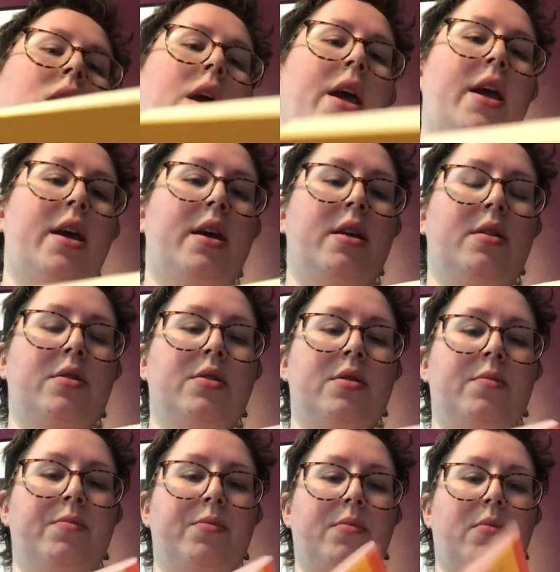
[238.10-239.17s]
And
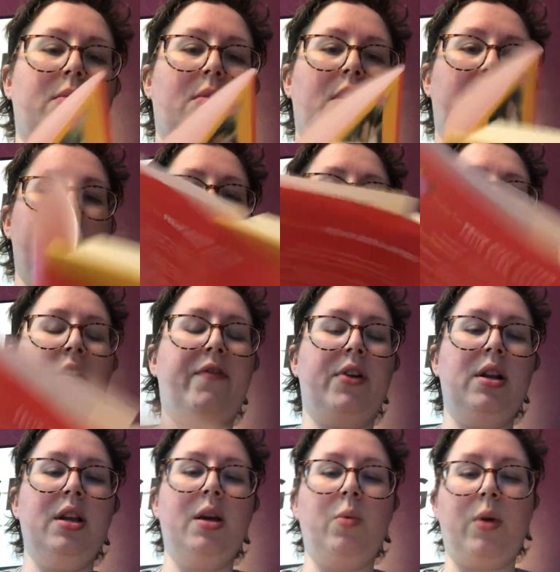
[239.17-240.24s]
it's
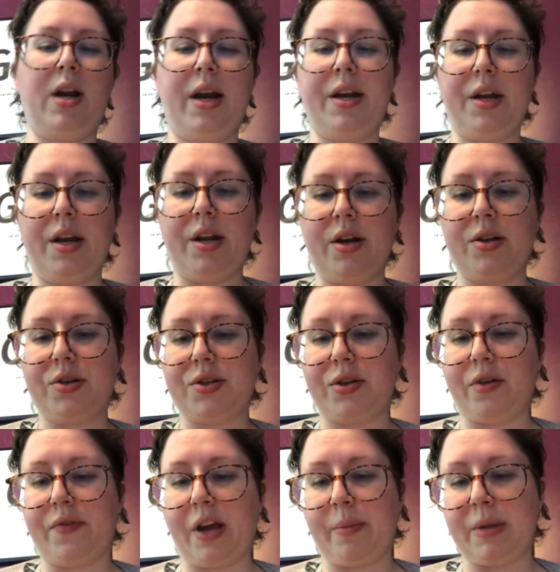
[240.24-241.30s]
definitely what I needed to
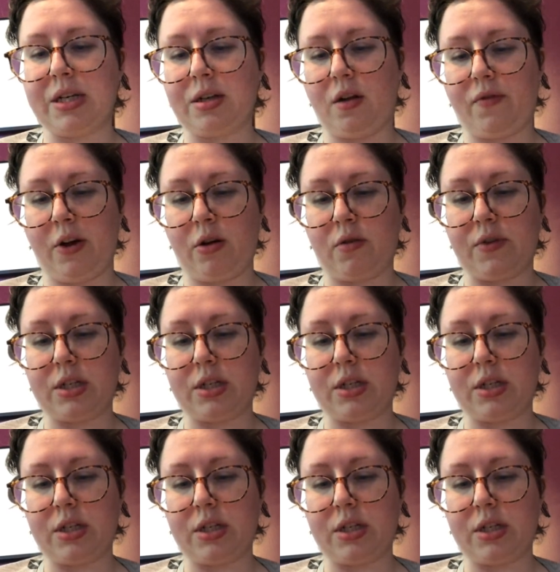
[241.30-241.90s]
sort of get myself out of